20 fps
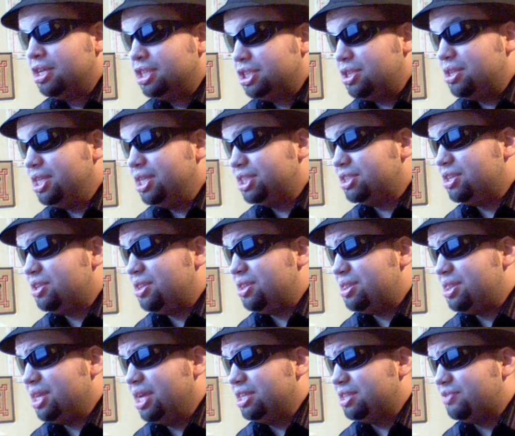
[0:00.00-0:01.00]
So these are
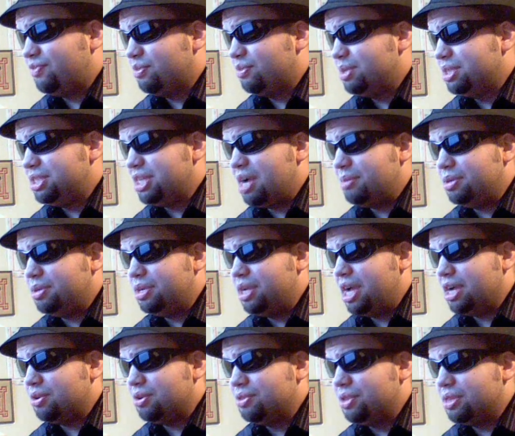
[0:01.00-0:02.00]
the things from the
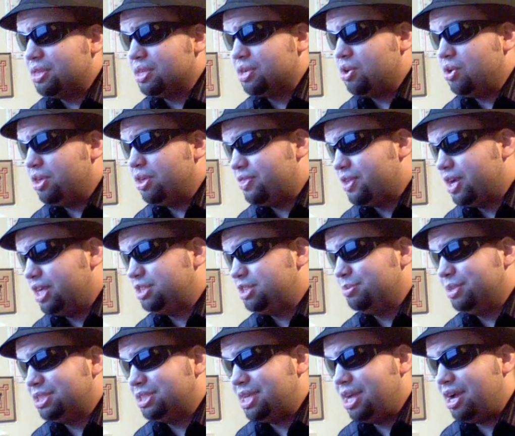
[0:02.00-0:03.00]
tabernacle that the Kohathites
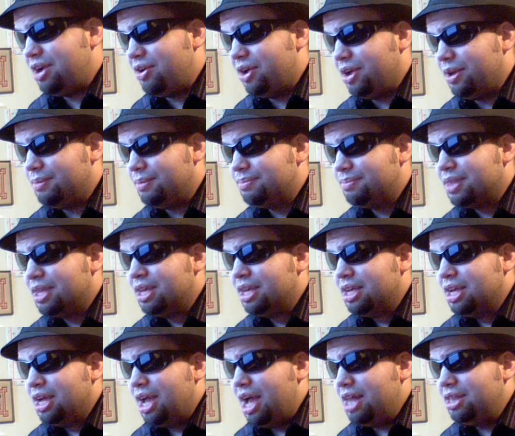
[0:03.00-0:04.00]
must carry.
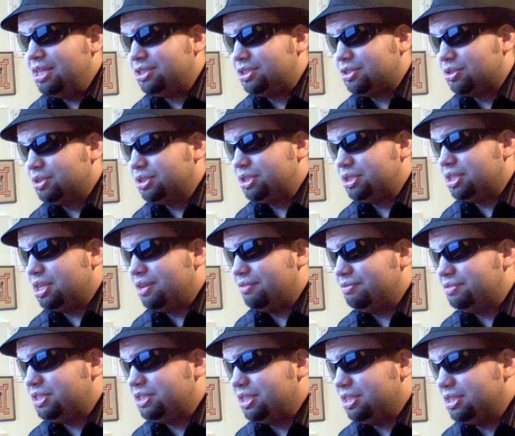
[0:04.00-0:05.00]
Eleazar, son
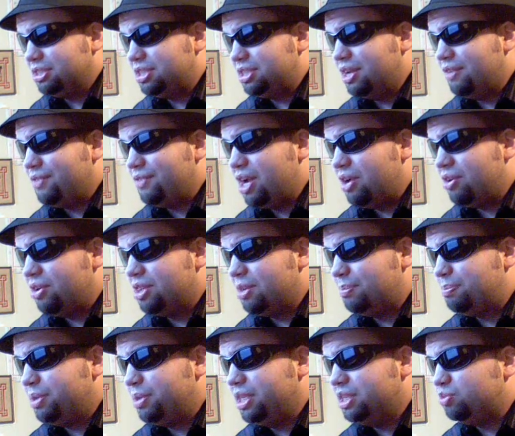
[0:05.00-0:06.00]
of Aaron
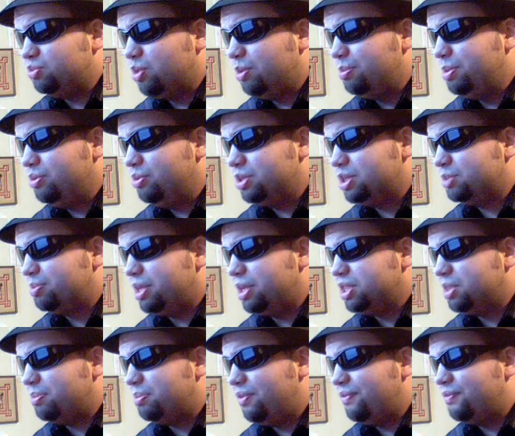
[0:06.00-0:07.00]
the priest, will be
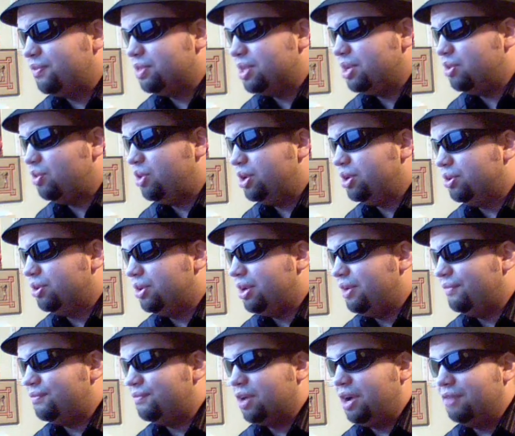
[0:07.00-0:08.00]
responsible for the
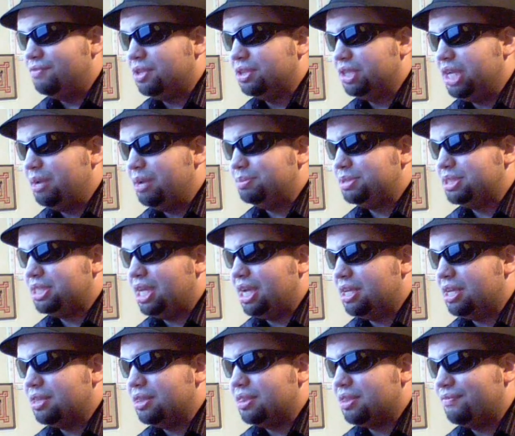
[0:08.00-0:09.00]
oil of the
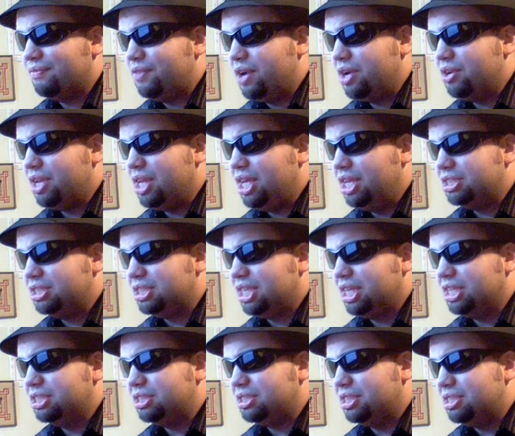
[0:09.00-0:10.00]
lampstand, the fragrant
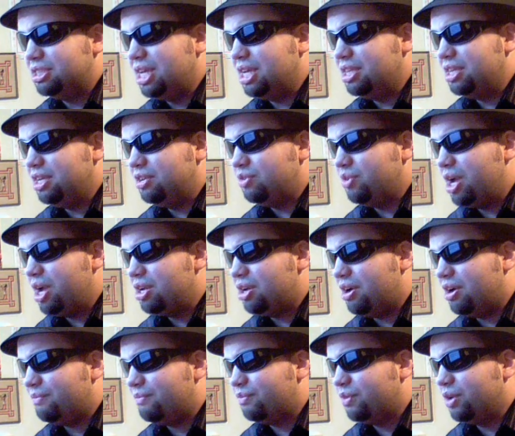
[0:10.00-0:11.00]
incense, the daily grain
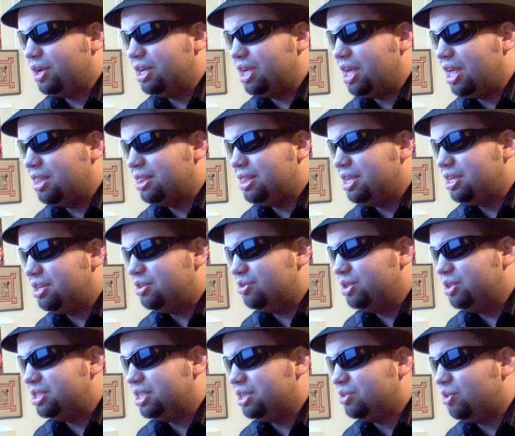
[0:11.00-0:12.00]
offering, and the
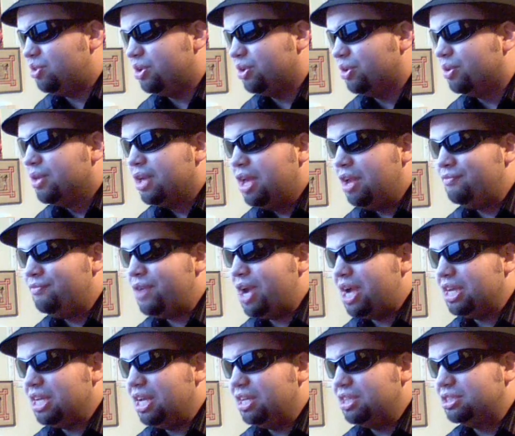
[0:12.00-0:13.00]
anointing oil. In
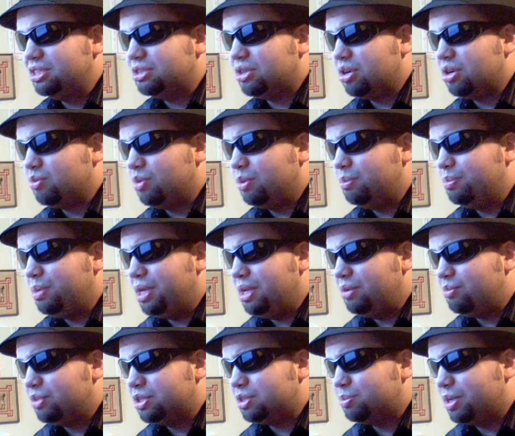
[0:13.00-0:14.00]
fact, Eleazar will
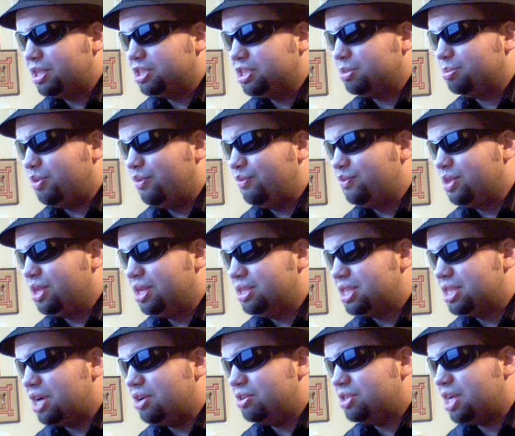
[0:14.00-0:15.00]
be responsible for the
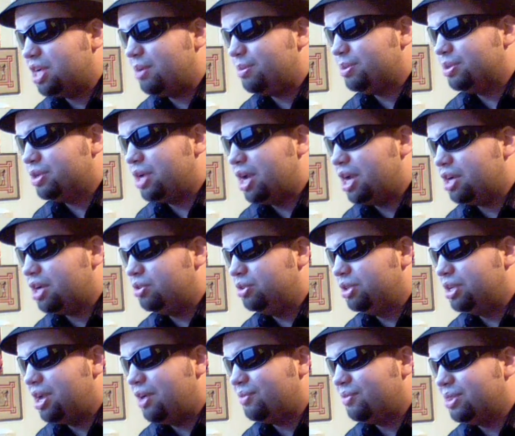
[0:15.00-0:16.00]
entire
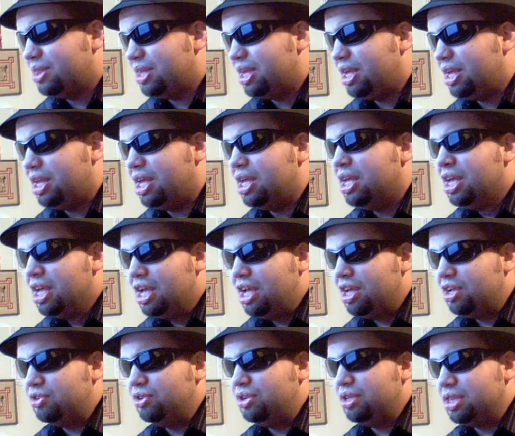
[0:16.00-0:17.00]
tabernacle and everything in it,
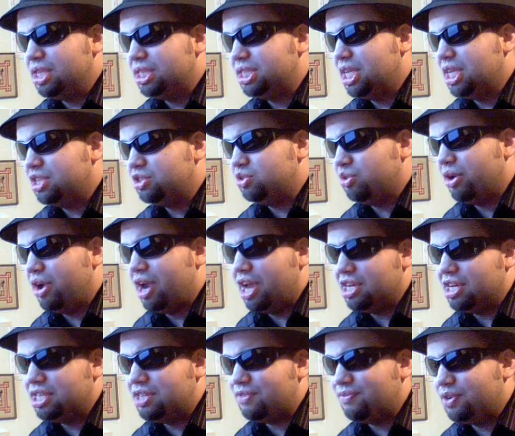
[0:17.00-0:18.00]
including the sanctuary
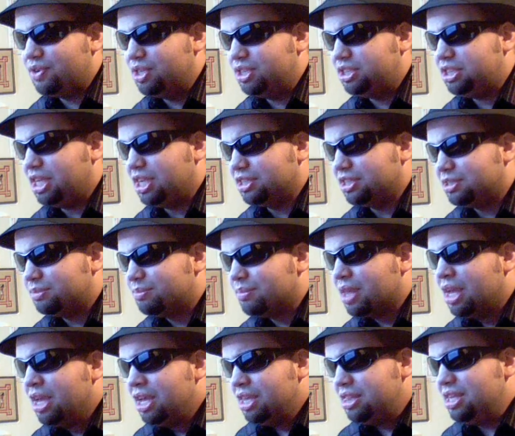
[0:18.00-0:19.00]
and its furnishings.
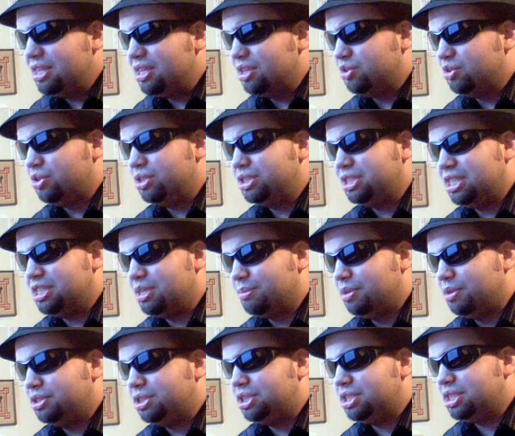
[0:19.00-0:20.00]
Then the Lord said to
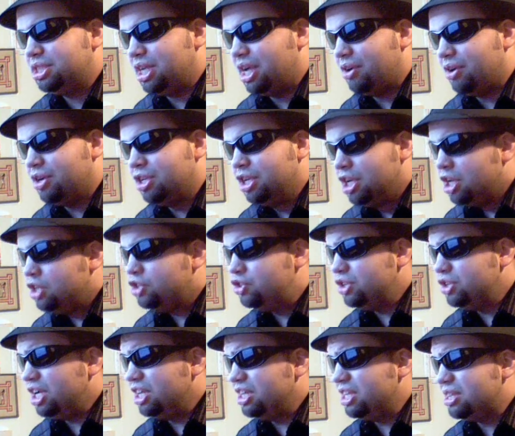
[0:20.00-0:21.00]
Moses and Aaron,
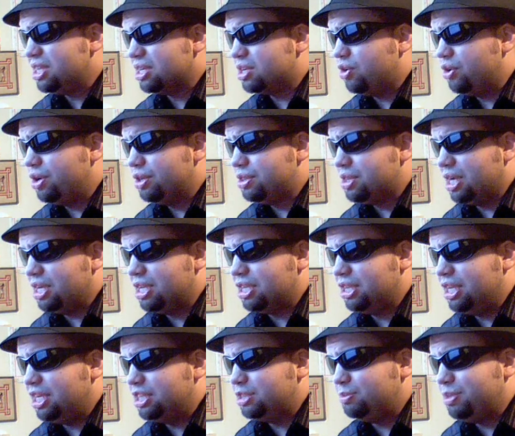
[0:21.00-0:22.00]
"Do not let the Kohathite
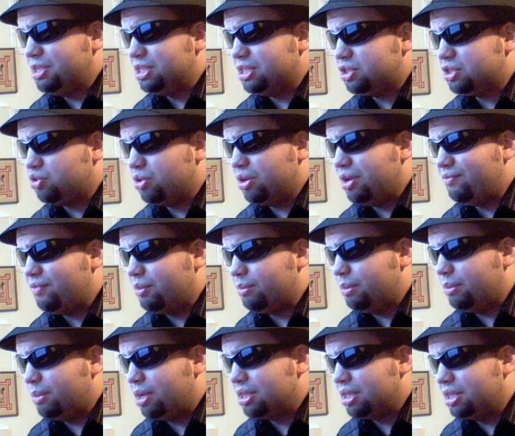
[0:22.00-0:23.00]
clans be destroyed
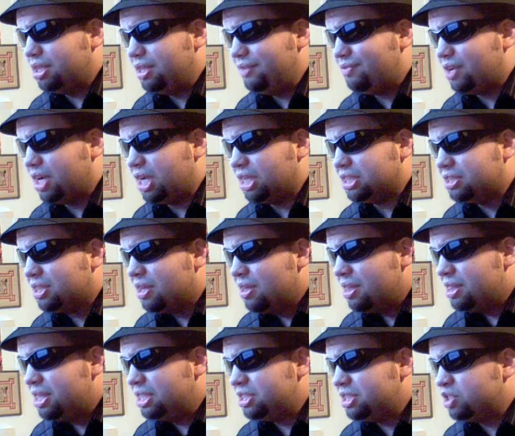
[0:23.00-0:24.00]
from among the Levites.
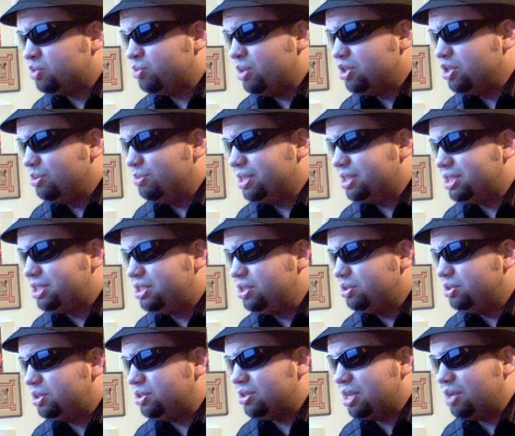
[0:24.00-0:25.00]
This is what you must
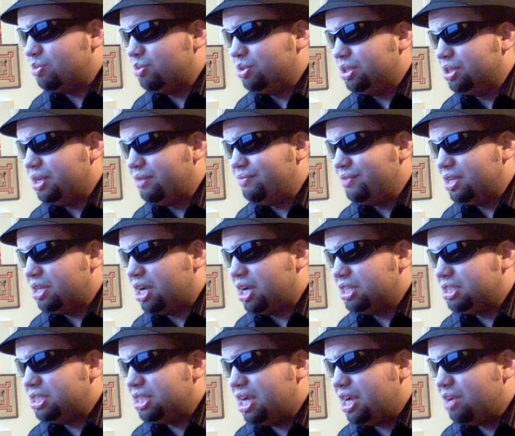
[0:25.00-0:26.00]
do so they will live and
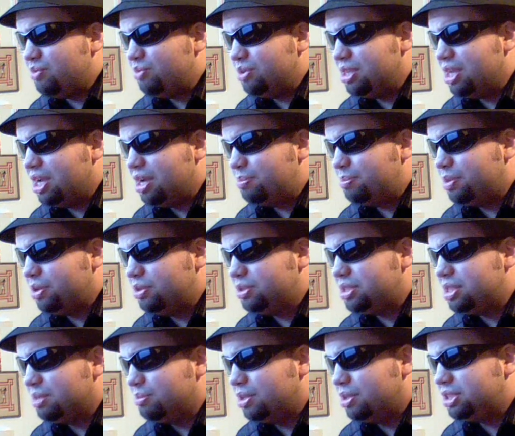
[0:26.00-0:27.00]
not die when they
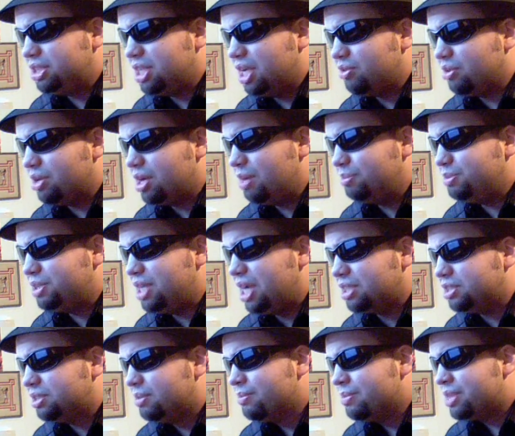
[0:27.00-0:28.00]
approach the most sacred
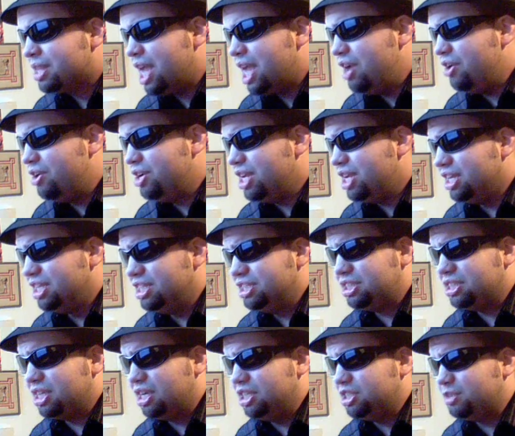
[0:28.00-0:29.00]
objects. Aaron and
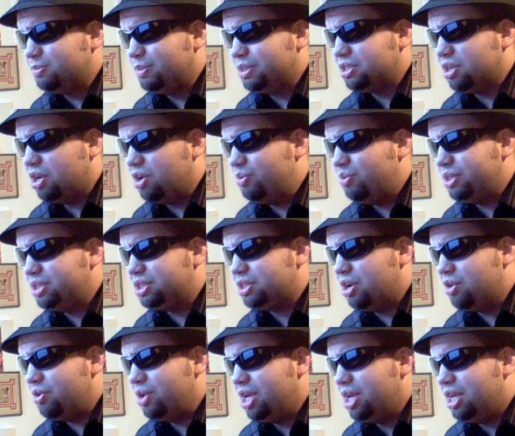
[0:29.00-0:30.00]
his sons must always
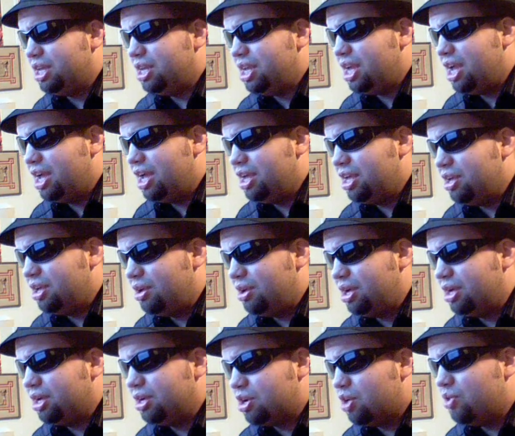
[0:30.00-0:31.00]
go in
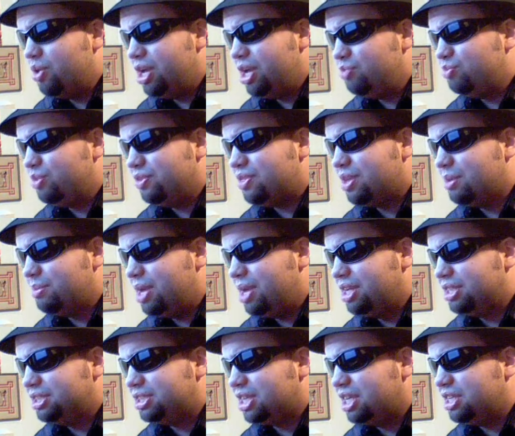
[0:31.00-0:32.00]
with them
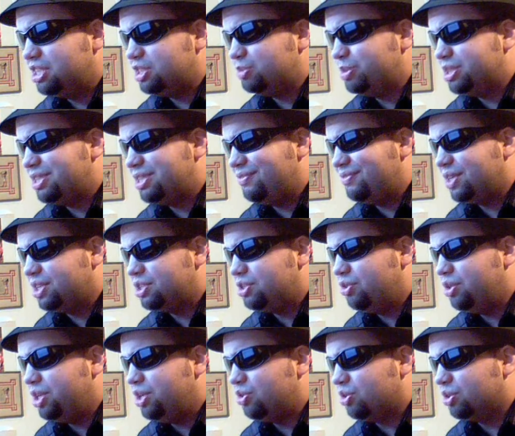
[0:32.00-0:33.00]
and assign a specific
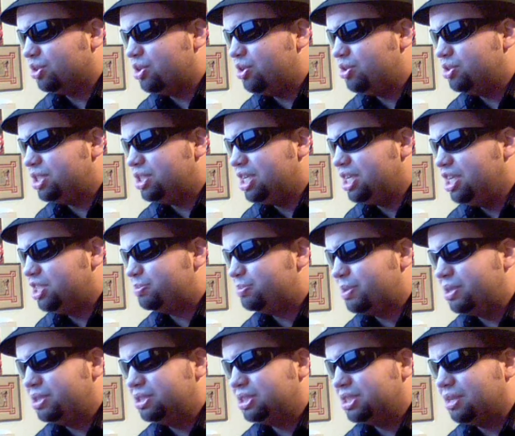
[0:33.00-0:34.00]
duty or load to each
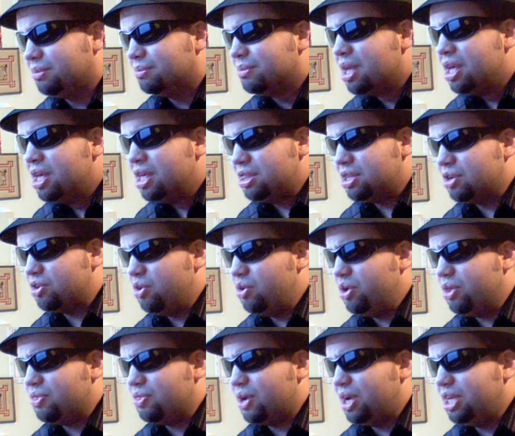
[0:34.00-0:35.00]
person. The
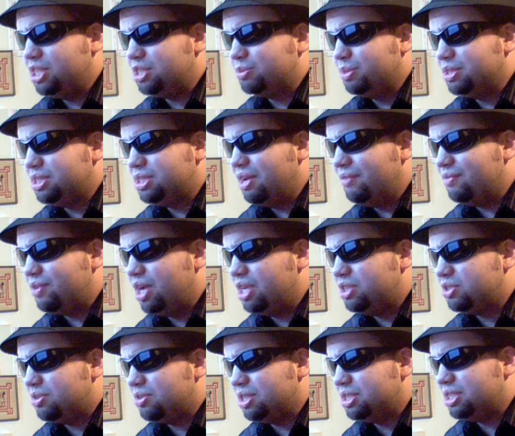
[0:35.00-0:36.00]
Kohathites must never
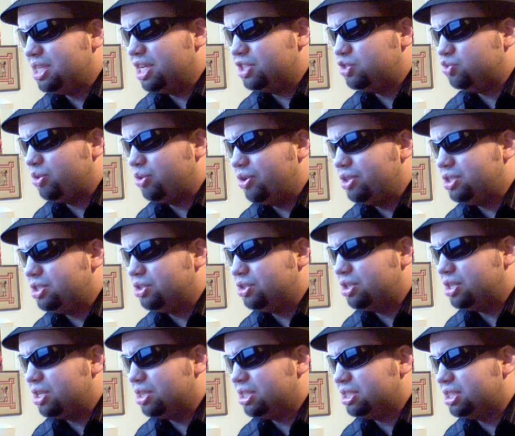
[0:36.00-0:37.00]
enter the sanctuary to
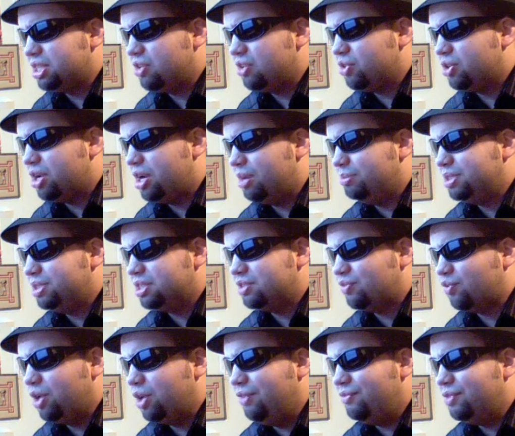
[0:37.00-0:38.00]
look at the sacred
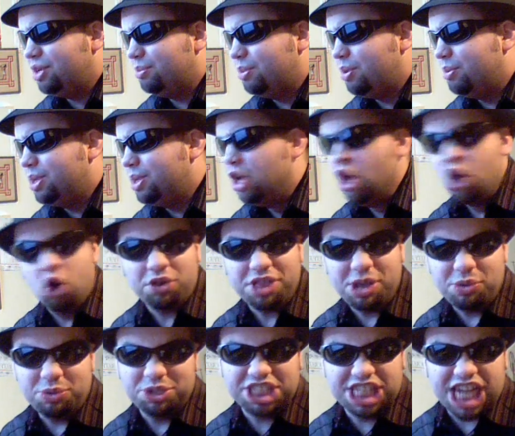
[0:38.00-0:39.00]
objects for even a moment, or
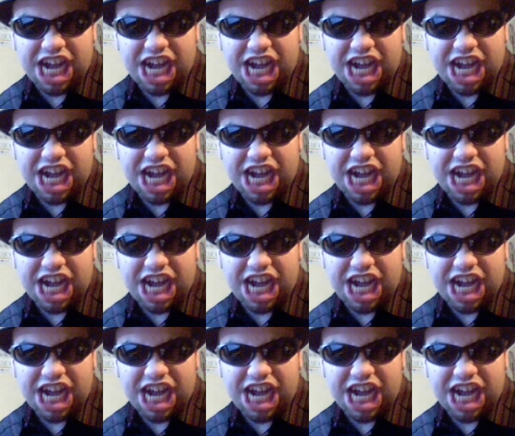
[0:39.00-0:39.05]
they will